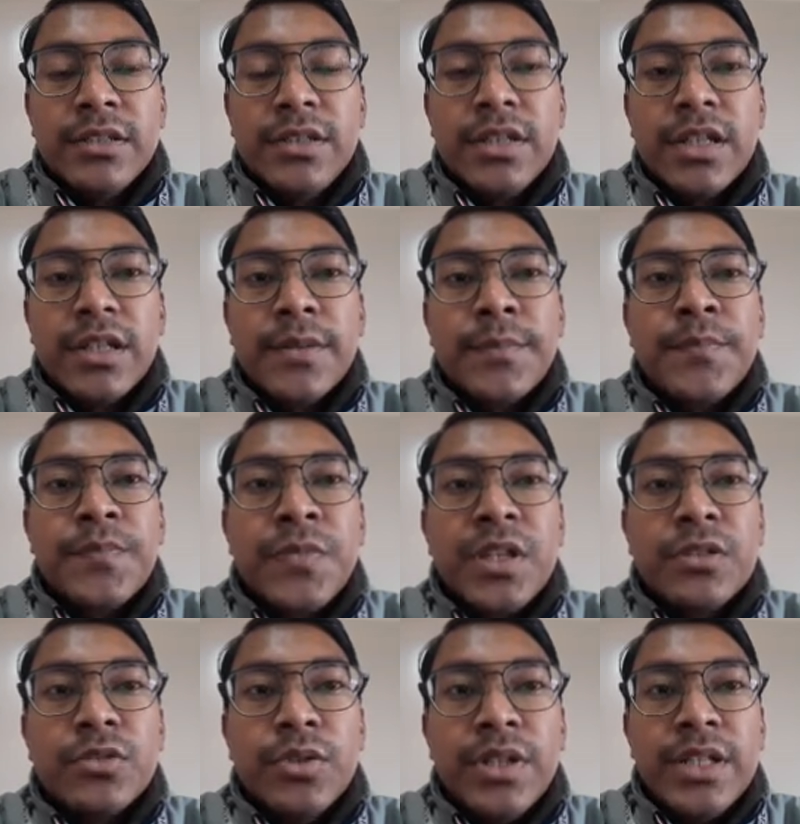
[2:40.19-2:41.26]
Okay,
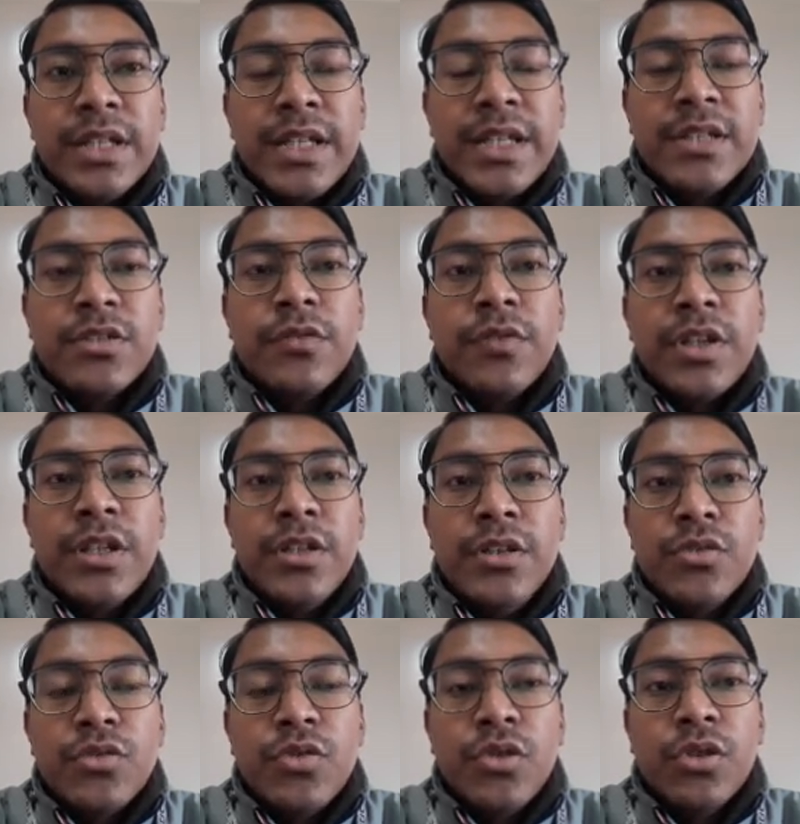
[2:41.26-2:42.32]
so in case of
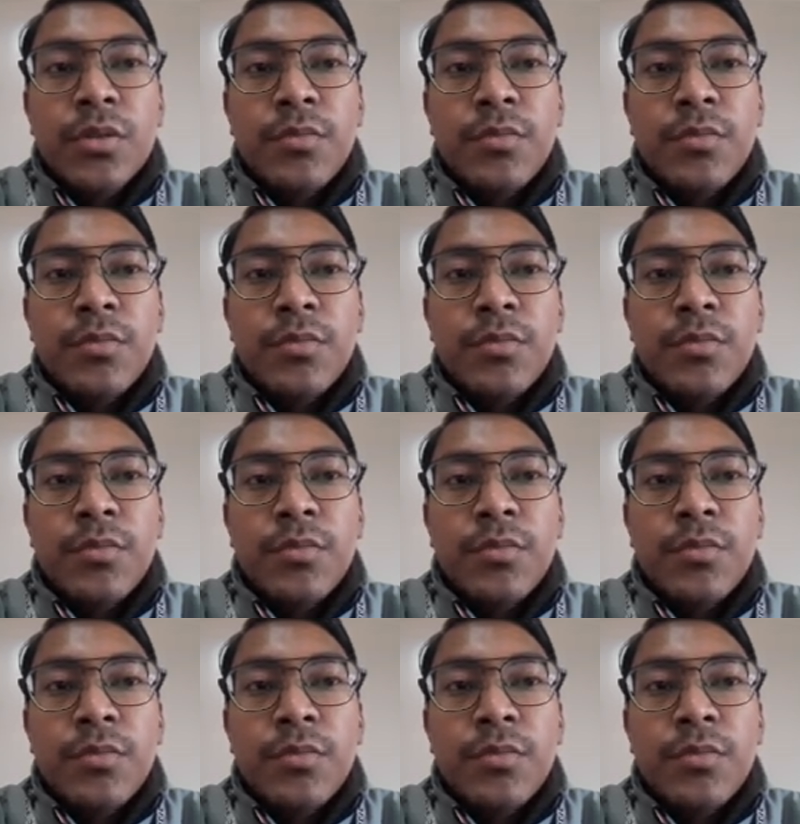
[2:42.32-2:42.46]
induced growth